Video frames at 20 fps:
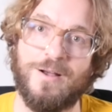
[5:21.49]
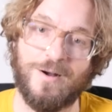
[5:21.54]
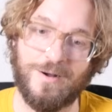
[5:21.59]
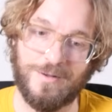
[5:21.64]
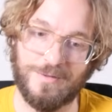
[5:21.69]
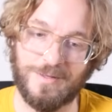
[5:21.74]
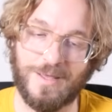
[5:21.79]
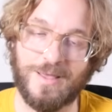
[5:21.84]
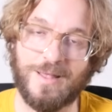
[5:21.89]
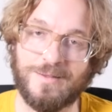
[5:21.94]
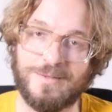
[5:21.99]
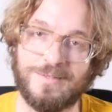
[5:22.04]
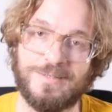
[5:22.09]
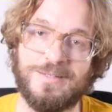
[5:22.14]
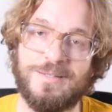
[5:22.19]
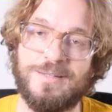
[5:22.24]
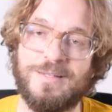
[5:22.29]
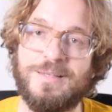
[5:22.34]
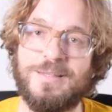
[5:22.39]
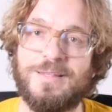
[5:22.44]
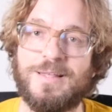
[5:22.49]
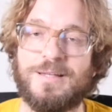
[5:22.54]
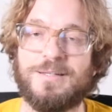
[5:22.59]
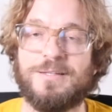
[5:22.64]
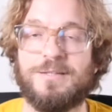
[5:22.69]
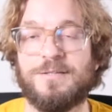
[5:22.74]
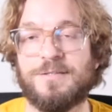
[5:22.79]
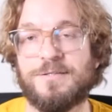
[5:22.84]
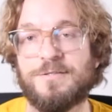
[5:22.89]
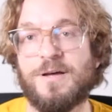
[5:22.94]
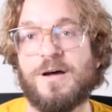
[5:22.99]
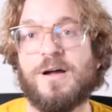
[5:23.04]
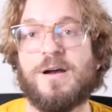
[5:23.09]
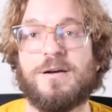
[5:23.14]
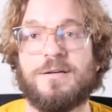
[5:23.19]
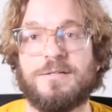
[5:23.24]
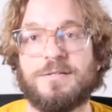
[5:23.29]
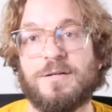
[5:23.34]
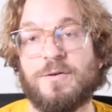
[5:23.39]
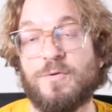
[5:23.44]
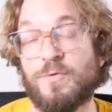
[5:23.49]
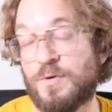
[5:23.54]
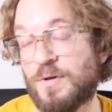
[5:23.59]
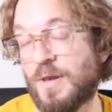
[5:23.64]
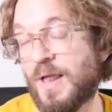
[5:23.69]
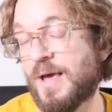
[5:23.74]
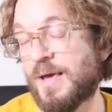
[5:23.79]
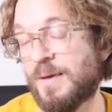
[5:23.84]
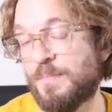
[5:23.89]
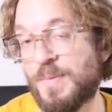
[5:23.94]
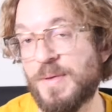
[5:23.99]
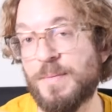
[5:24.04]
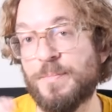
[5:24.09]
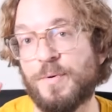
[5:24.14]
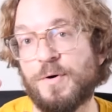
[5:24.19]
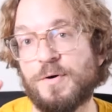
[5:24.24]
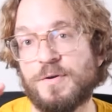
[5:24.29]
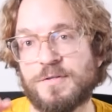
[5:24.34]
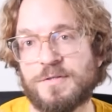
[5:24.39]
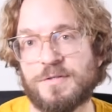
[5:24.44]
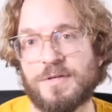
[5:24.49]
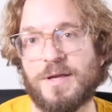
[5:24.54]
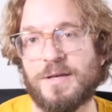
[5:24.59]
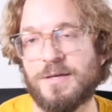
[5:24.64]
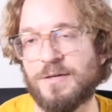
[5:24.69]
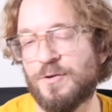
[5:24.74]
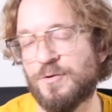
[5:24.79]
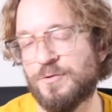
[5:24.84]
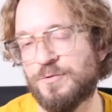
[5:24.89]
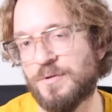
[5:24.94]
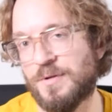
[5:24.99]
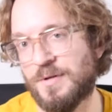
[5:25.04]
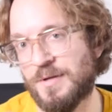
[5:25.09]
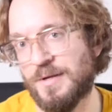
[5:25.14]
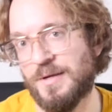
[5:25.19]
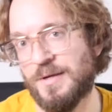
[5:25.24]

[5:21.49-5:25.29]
on the LCD that the stars look like pinpoints and not